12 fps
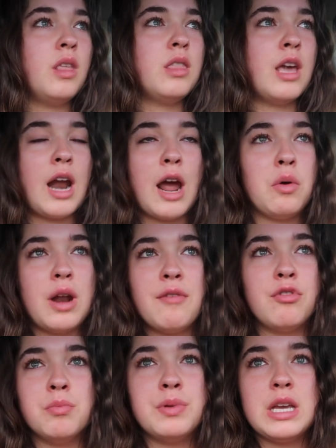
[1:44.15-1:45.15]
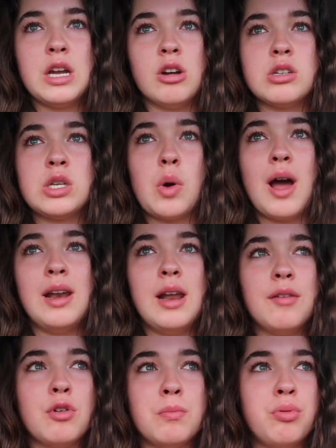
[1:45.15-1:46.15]
that I would ever be here, so I
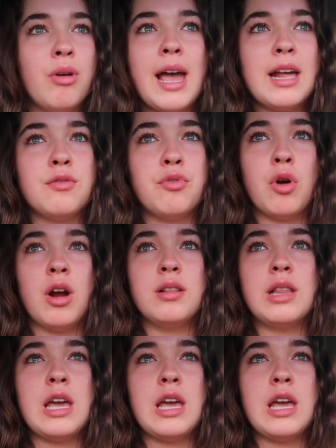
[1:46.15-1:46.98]
never planned for it.